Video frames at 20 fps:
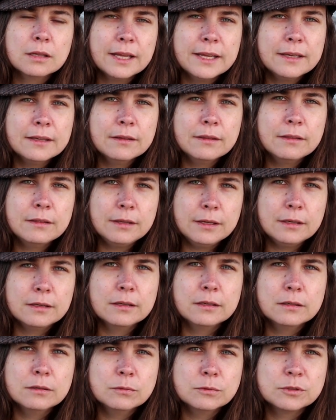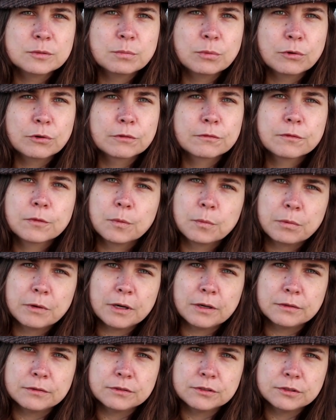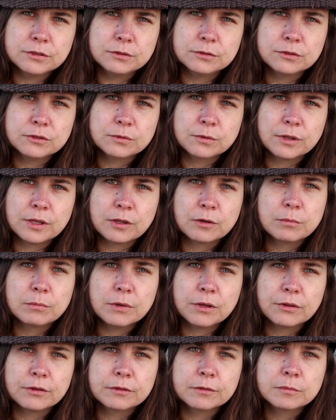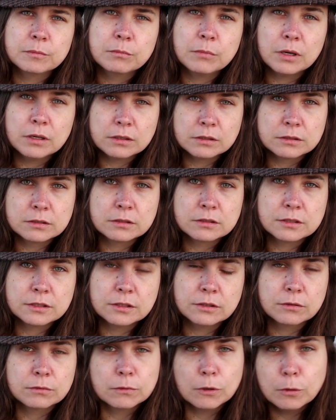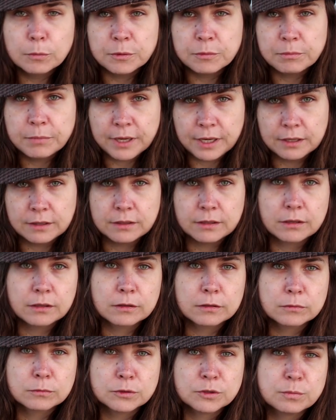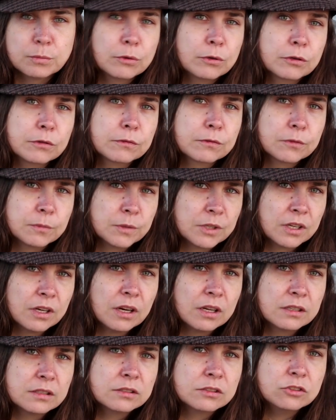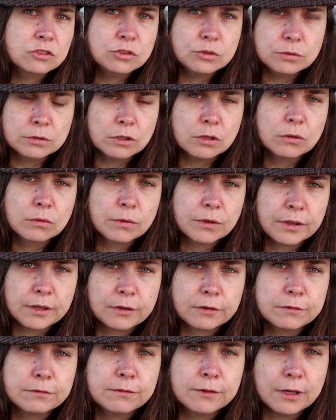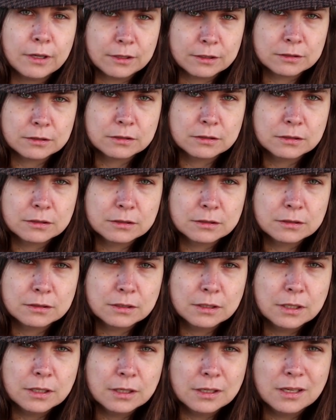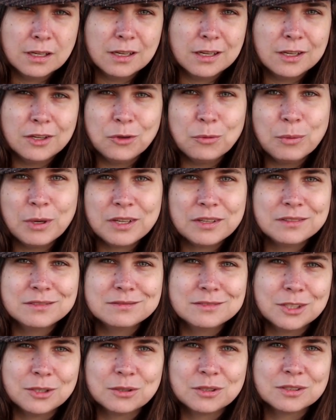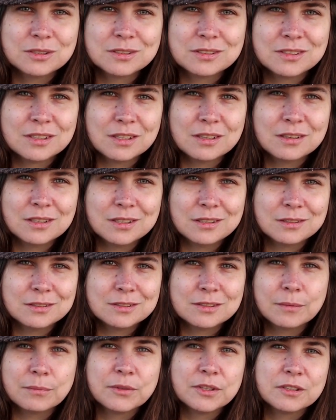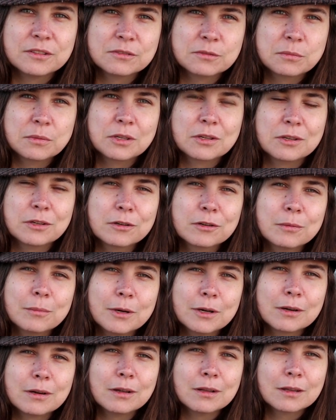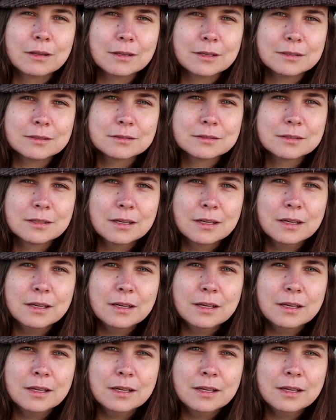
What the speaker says: Like Athena was born from the brow of Zeus without a mother, Mars in the Roman pantheon was born from the goddess Juno without a father. You might notice a little something familiar about all of this.